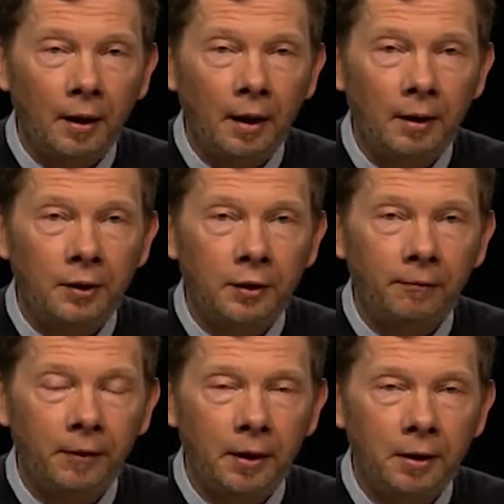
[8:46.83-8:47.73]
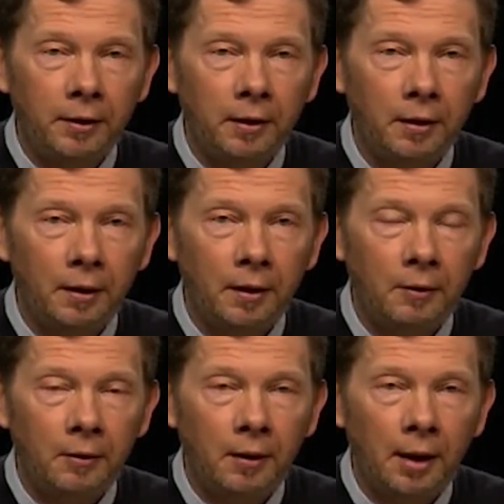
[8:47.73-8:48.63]
energy field
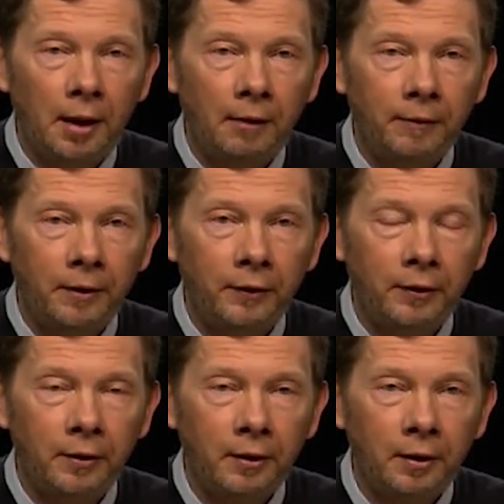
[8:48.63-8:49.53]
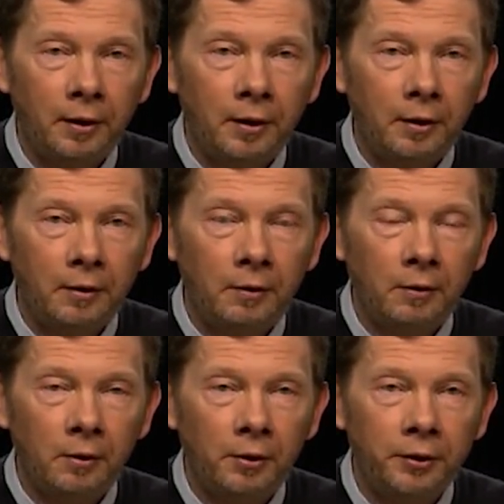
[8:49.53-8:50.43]
or aliveness or
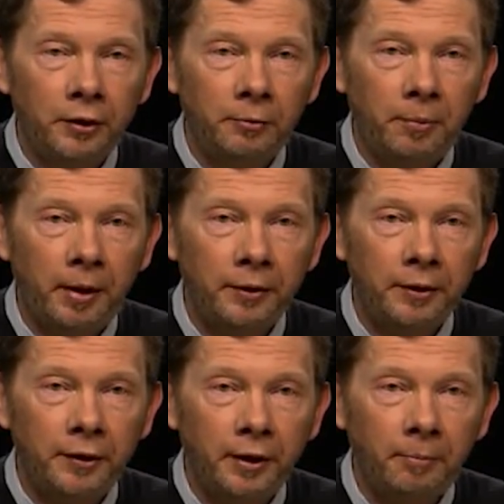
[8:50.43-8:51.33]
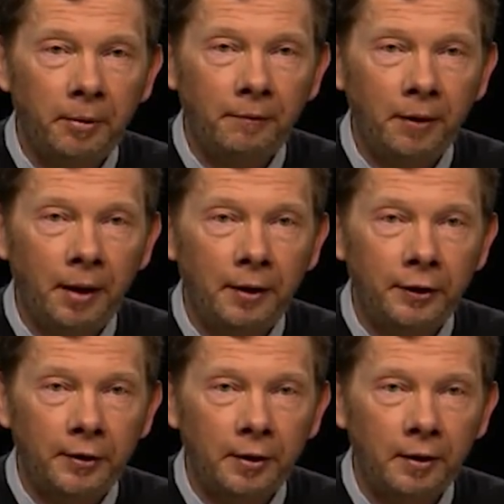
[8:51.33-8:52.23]
conscious presence that
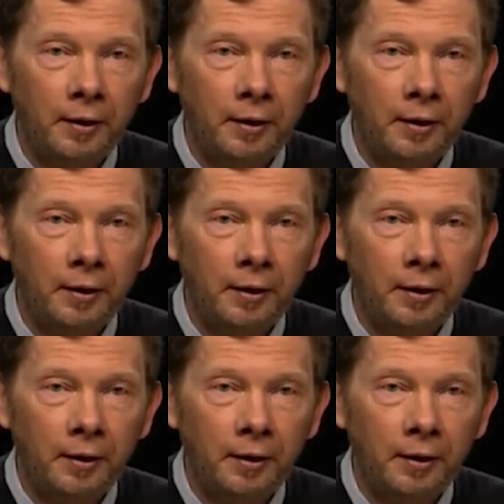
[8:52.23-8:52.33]
pervades